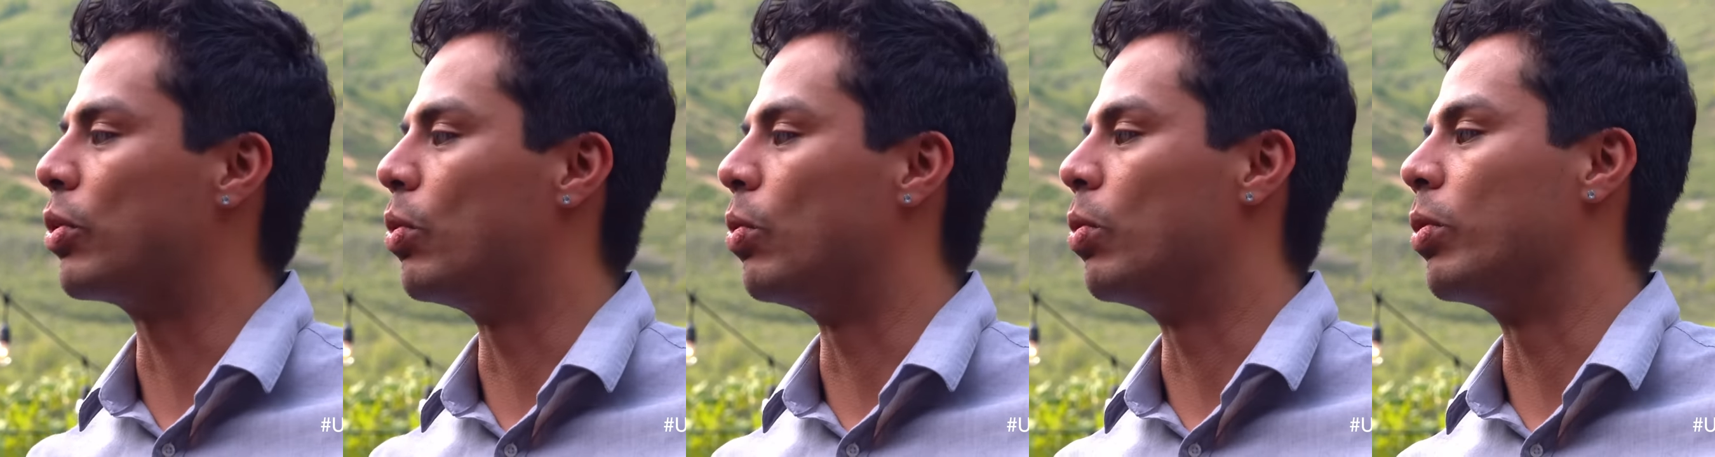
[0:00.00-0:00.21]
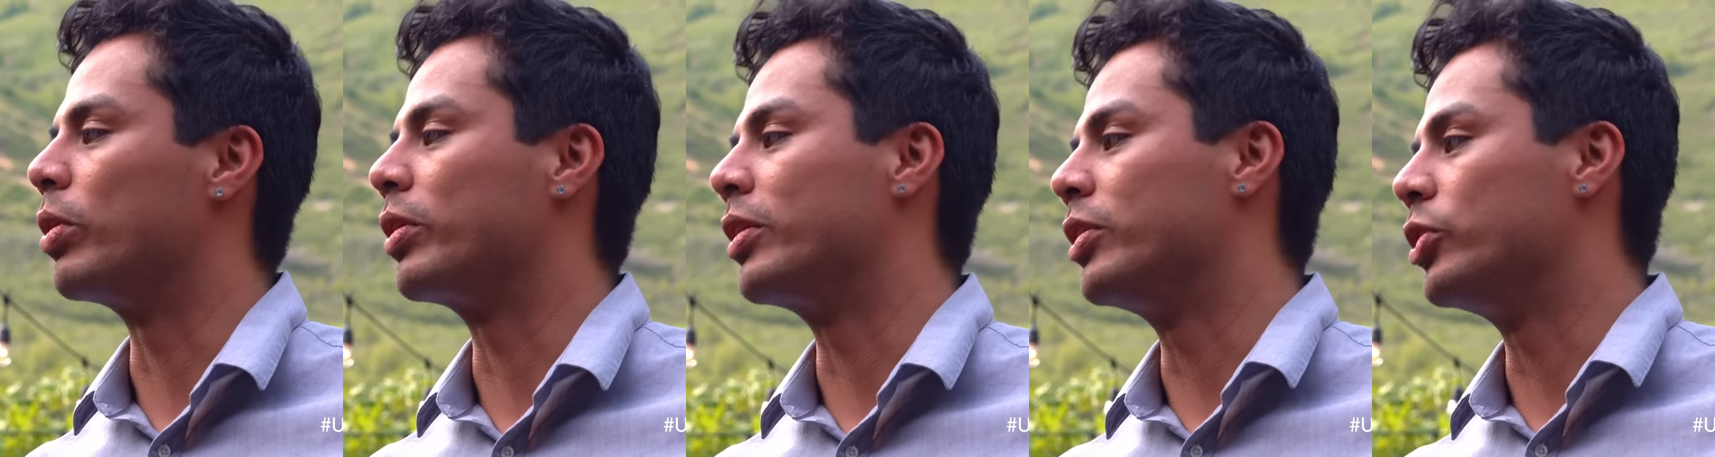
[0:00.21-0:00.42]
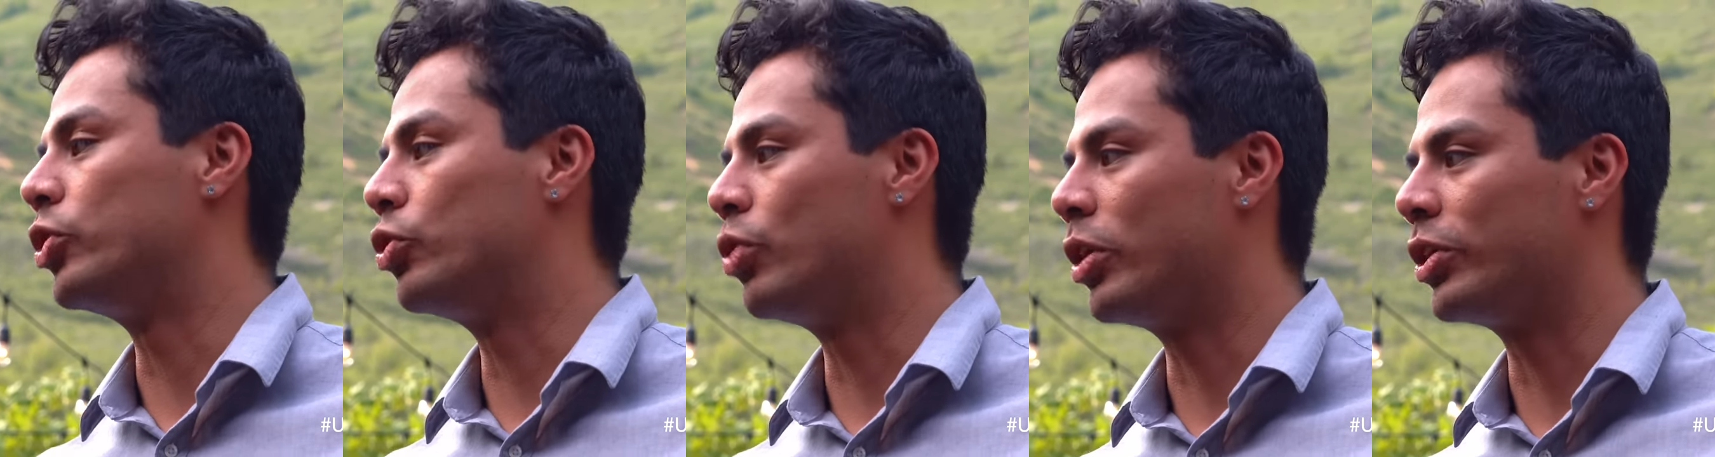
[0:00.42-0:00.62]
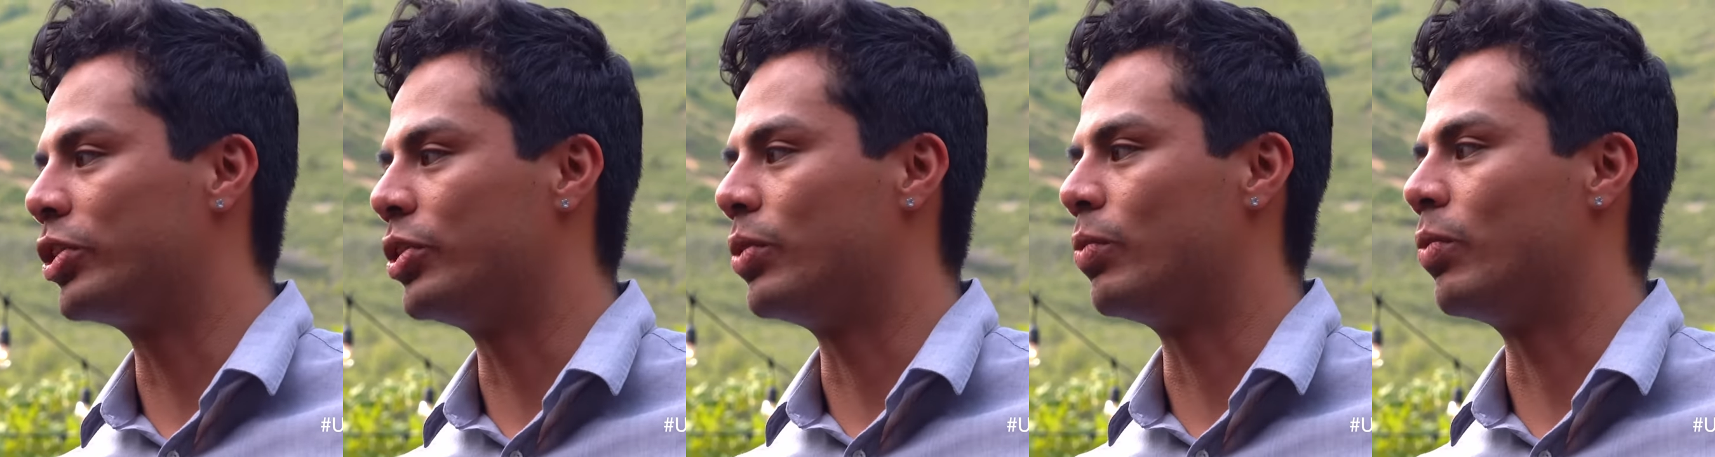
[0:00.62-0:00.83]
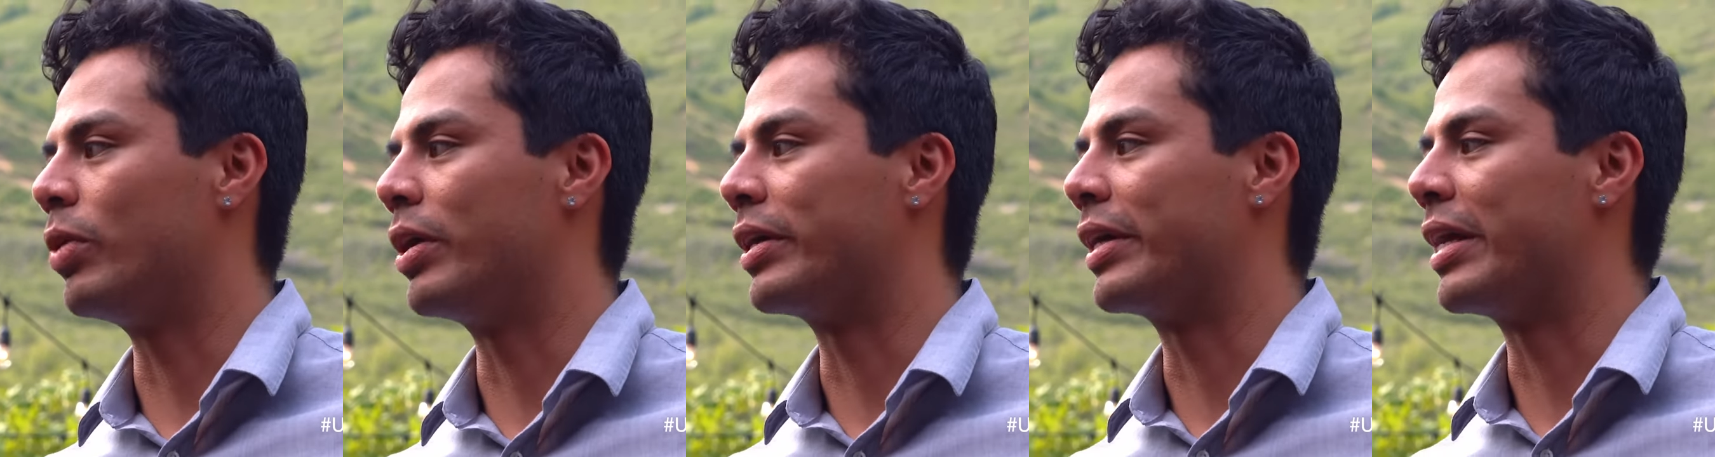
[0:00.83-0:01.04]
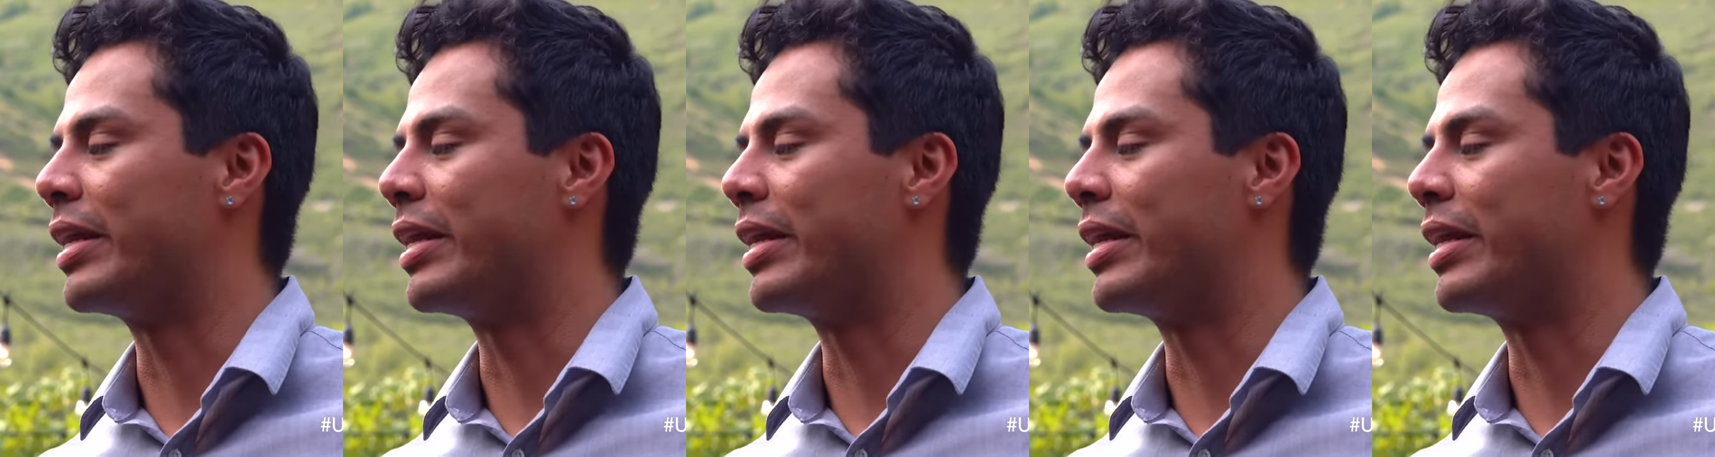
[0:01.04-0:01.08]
or construction work,